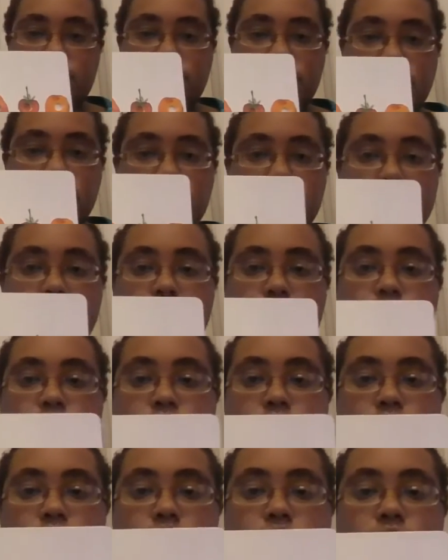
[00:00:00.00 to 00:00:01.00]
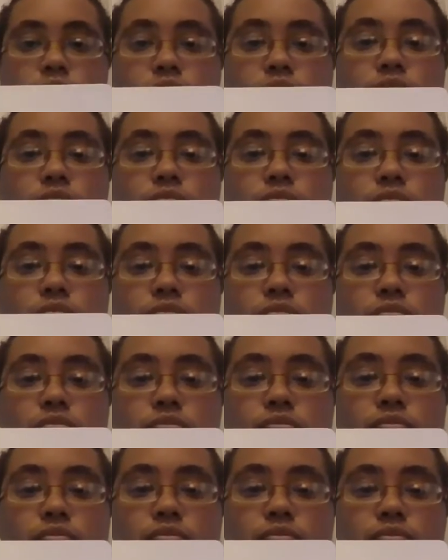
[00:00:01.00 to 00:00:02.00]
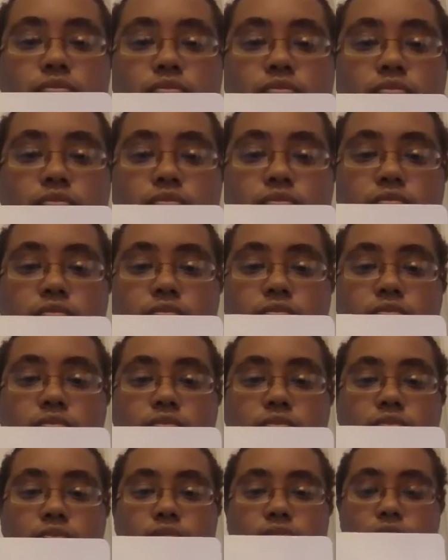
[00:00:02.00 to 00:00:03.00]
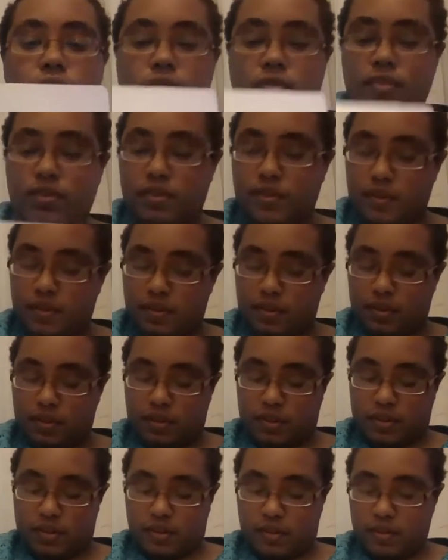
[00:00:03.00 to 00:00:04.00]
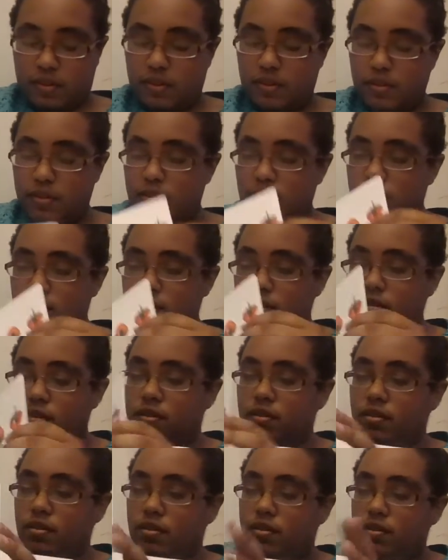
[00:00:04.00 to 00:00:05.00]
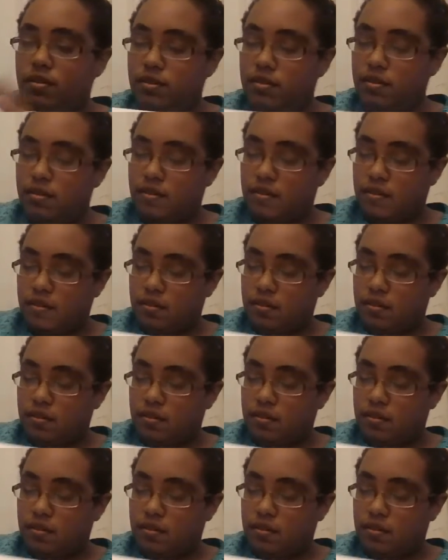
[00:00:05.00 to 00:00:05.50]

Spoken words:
(silence)